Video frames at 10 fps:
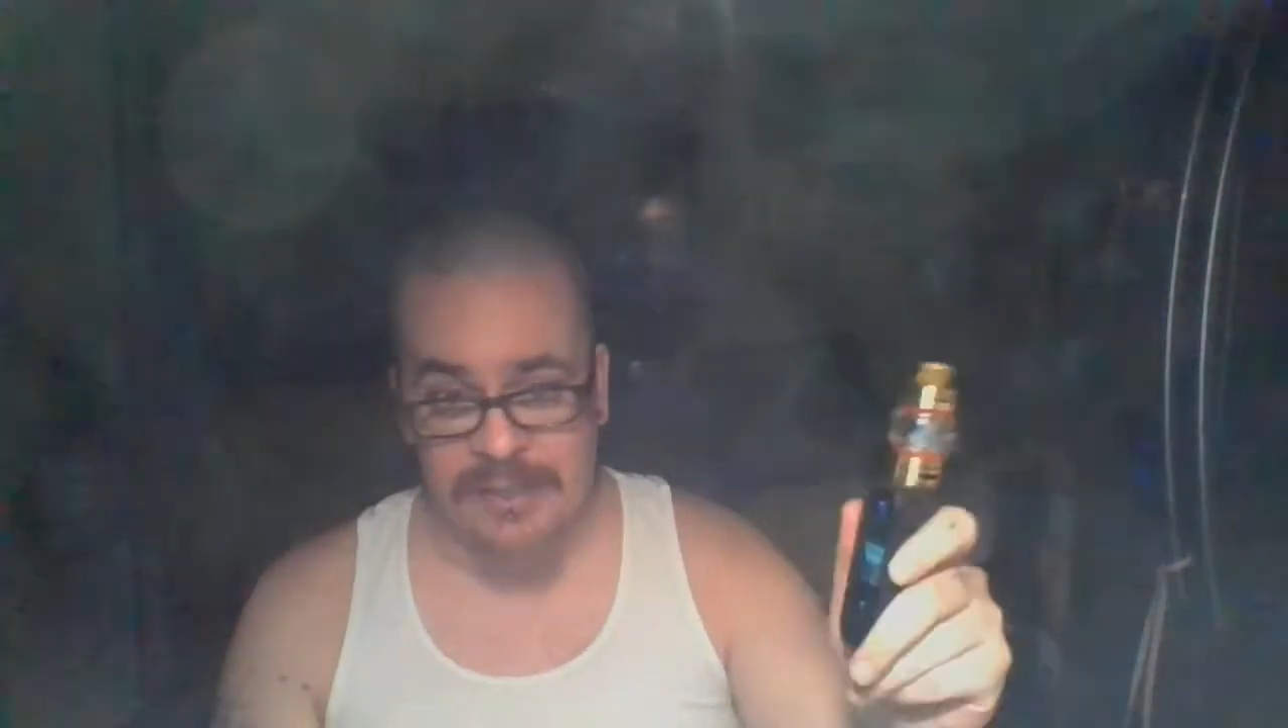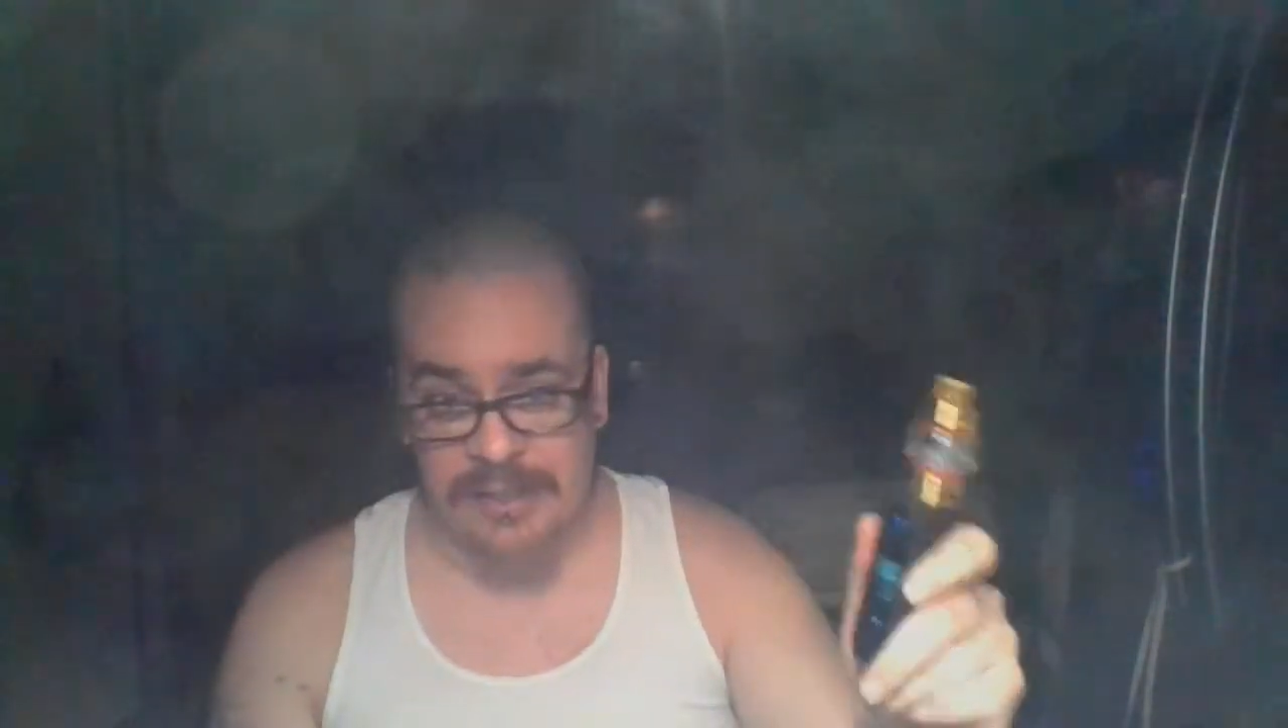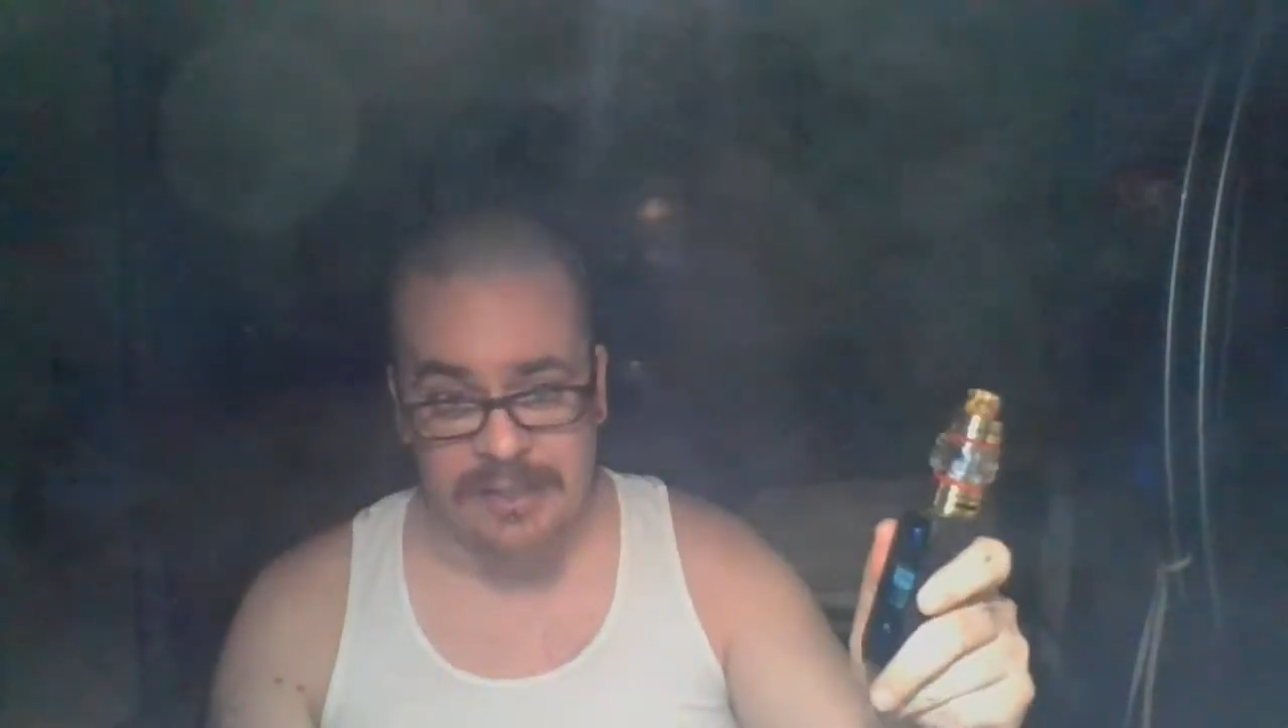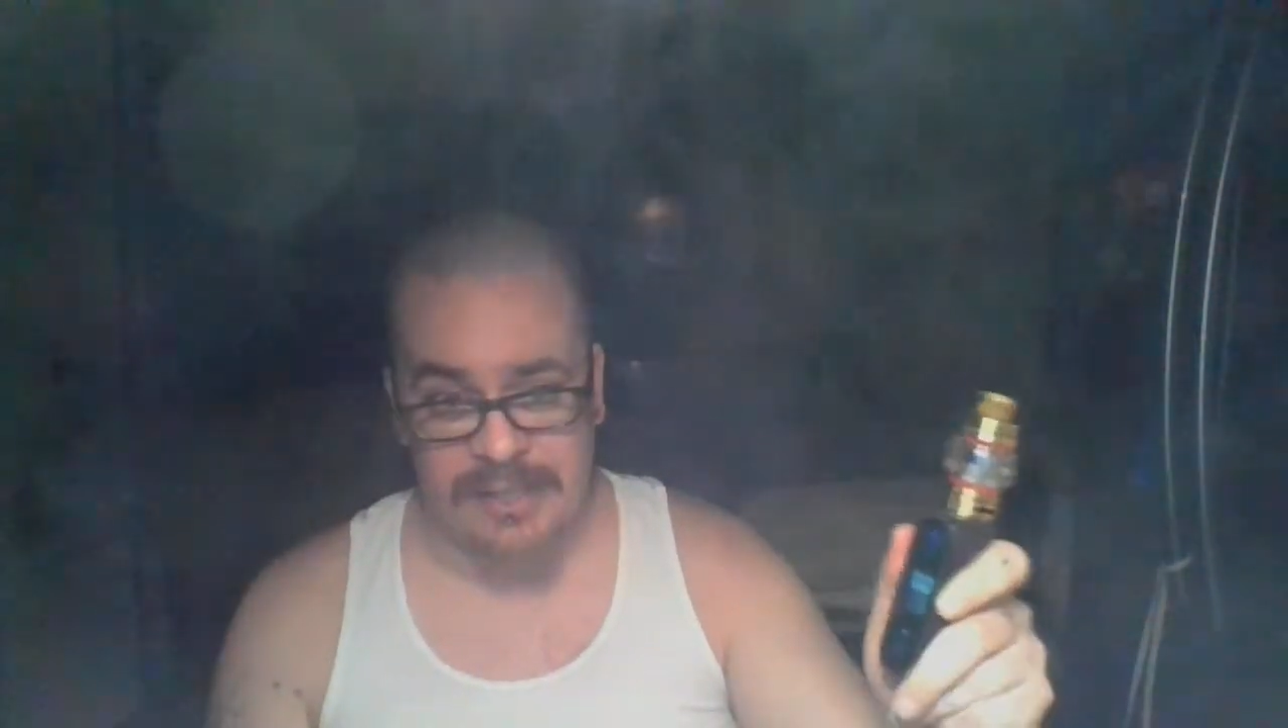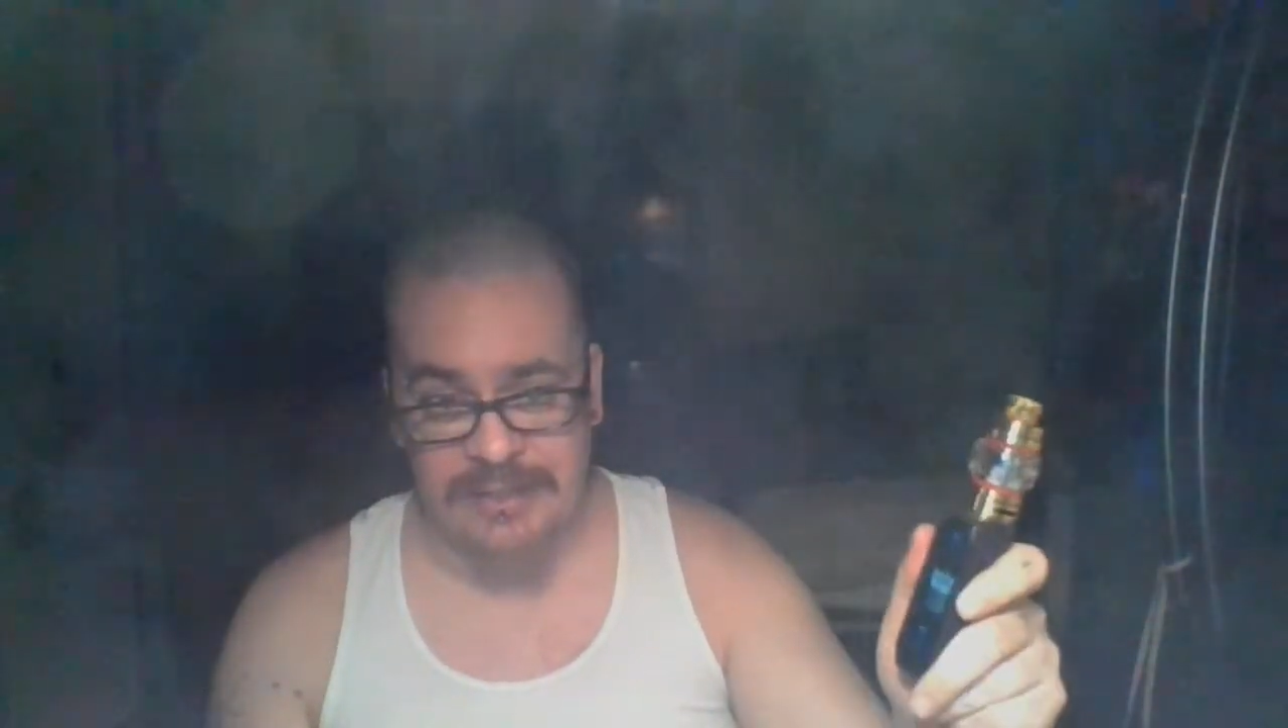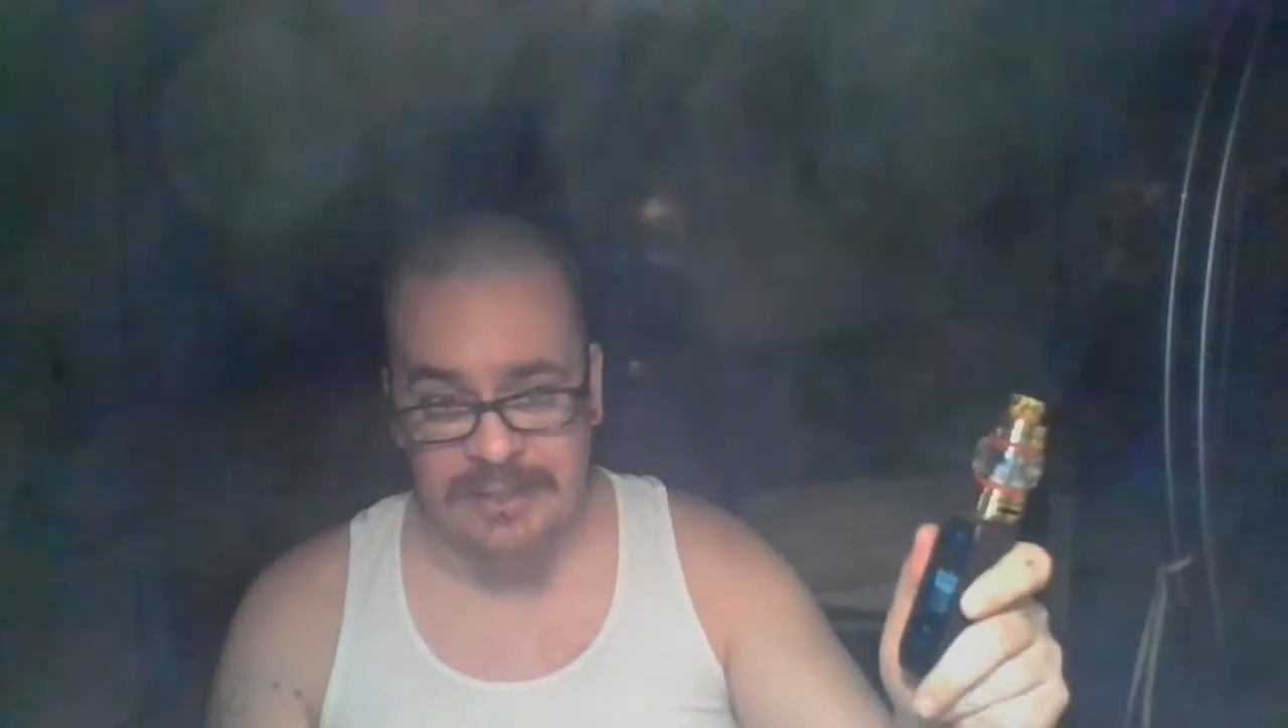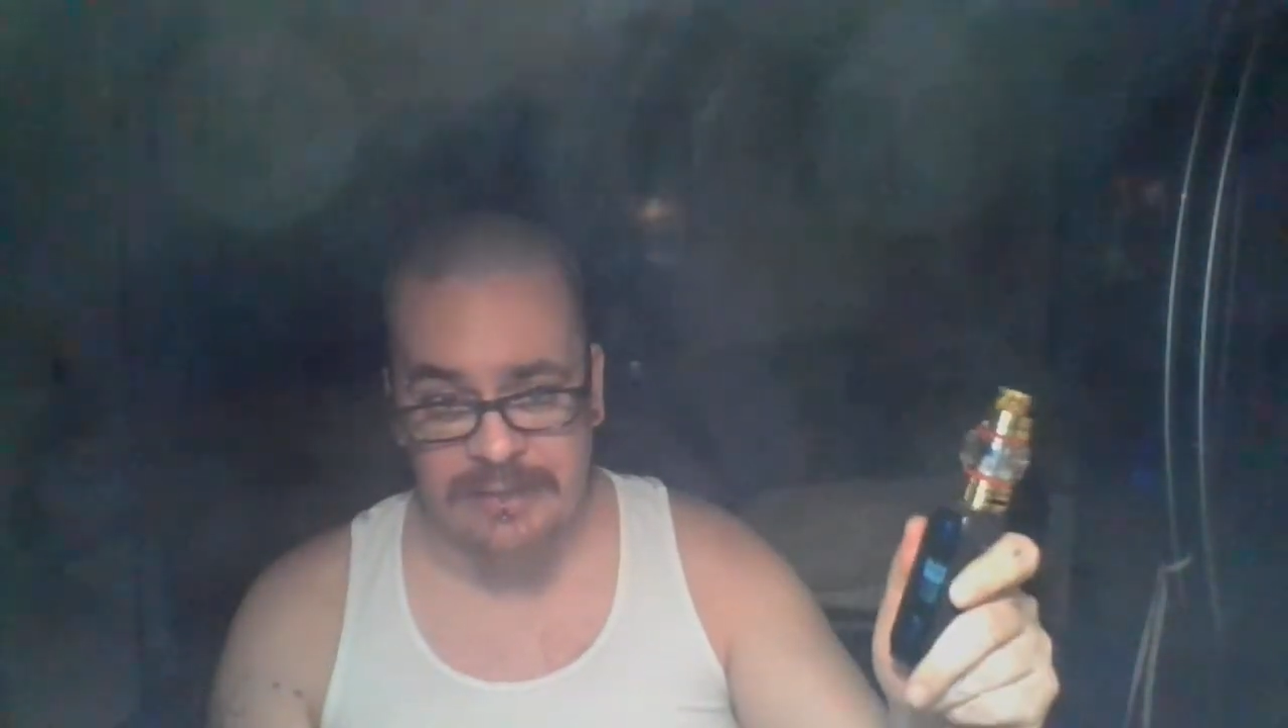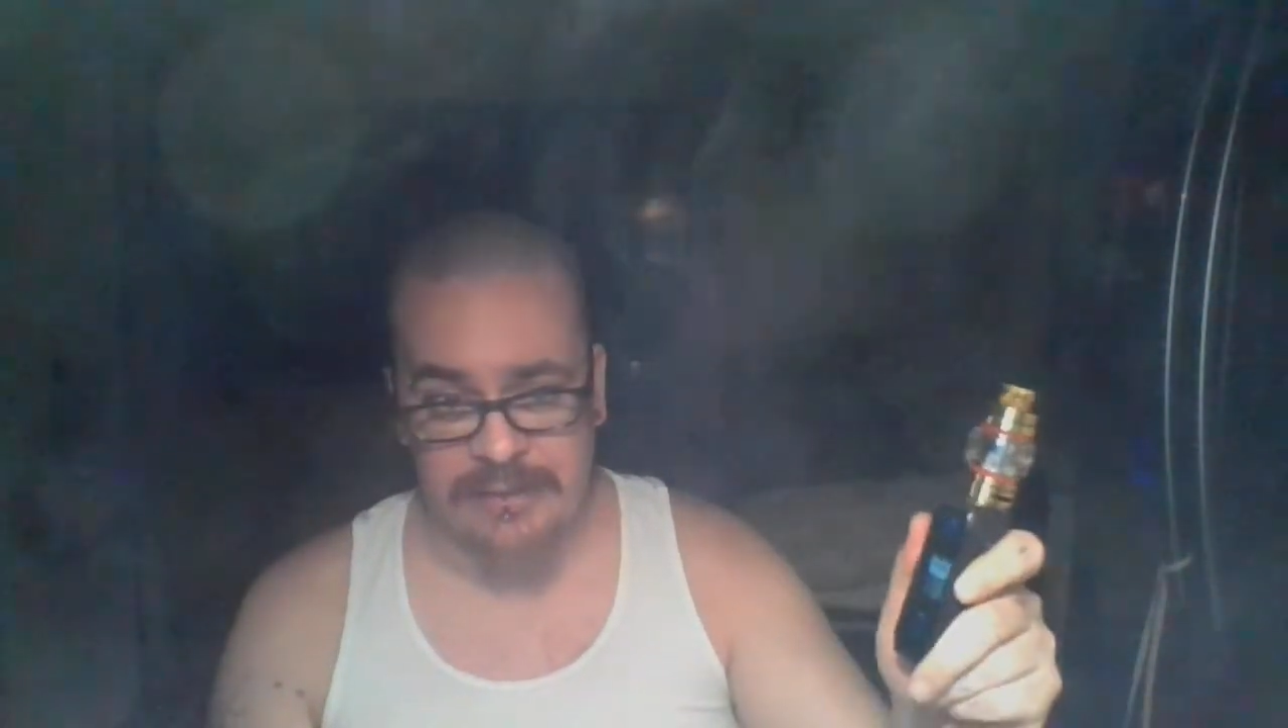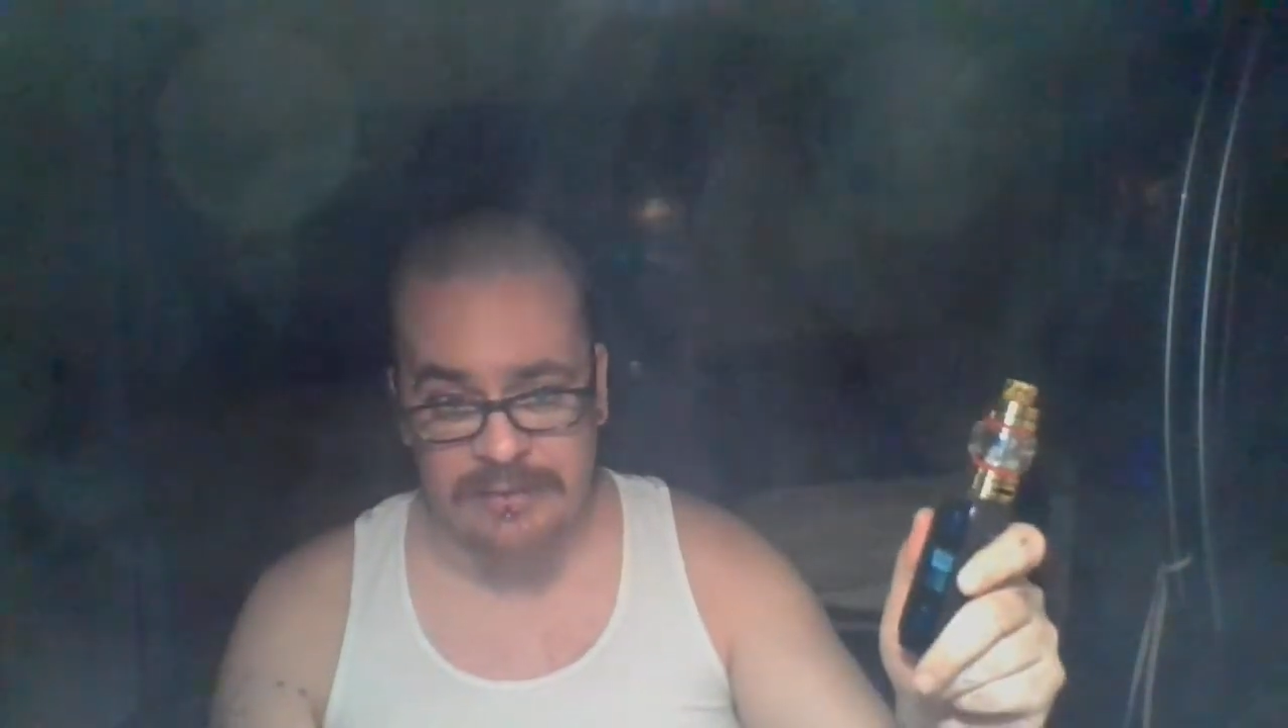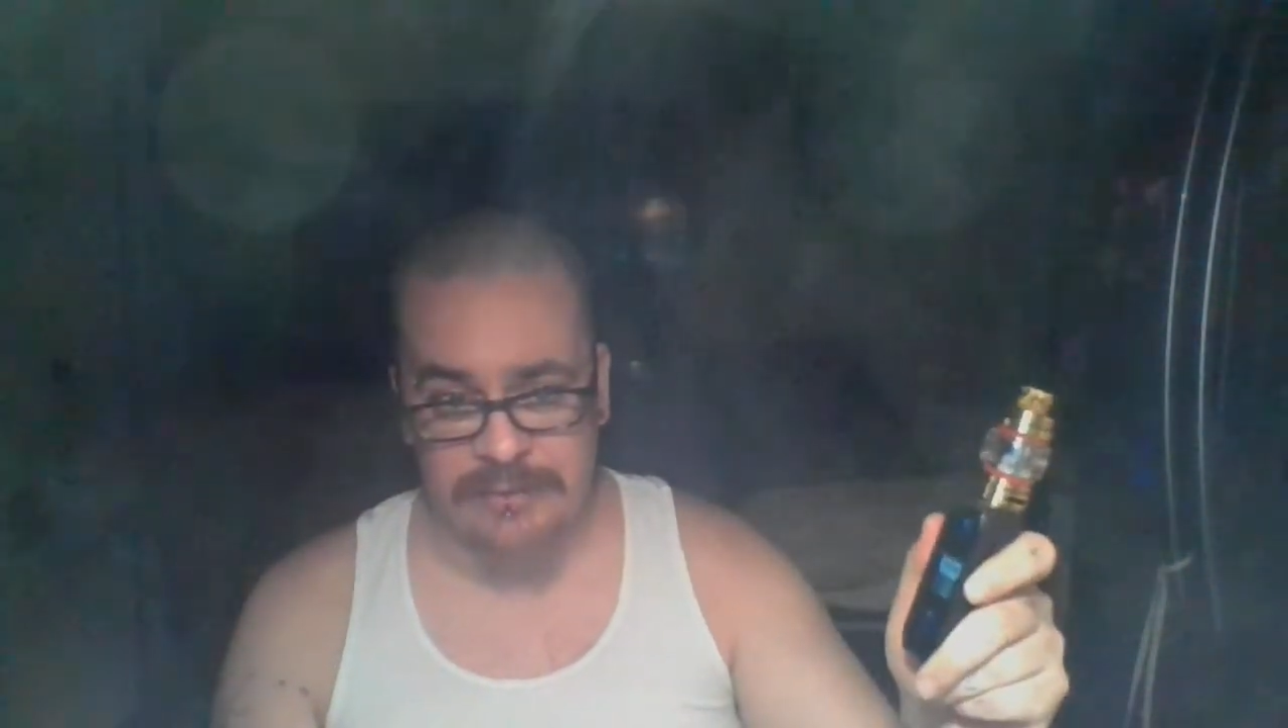And that's at
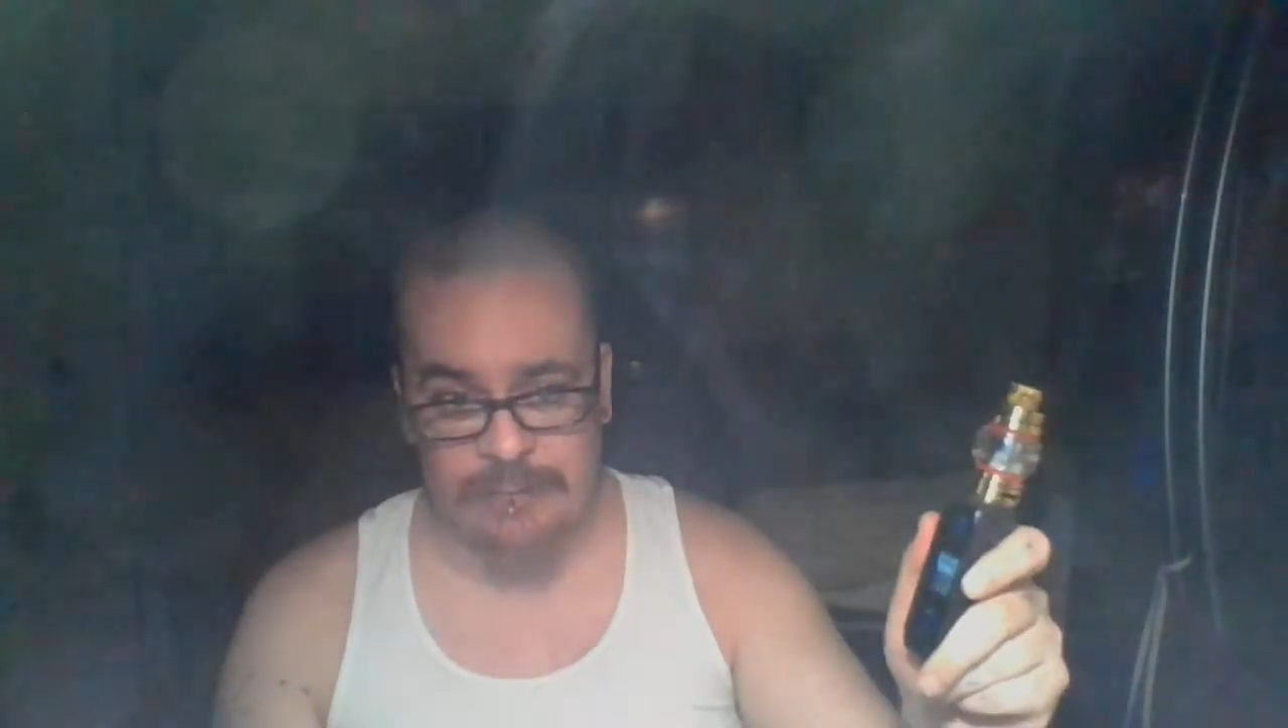100